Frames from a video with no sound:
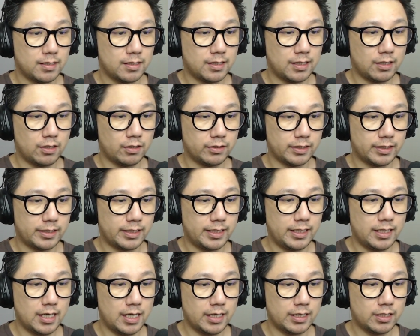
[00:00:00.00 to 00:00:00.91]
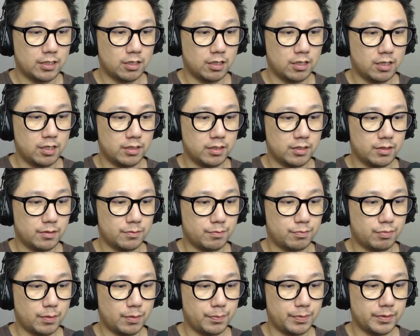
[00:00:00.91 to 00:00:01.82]
Click on the gear icon,
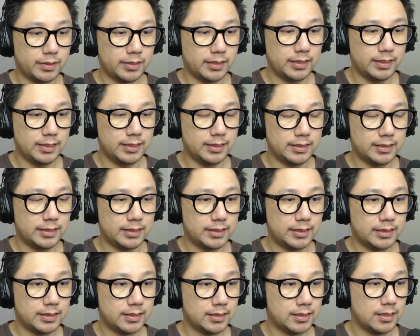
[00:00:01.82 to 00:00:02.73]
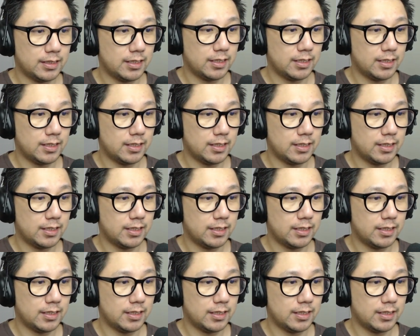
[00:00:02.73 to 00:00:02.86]
properties.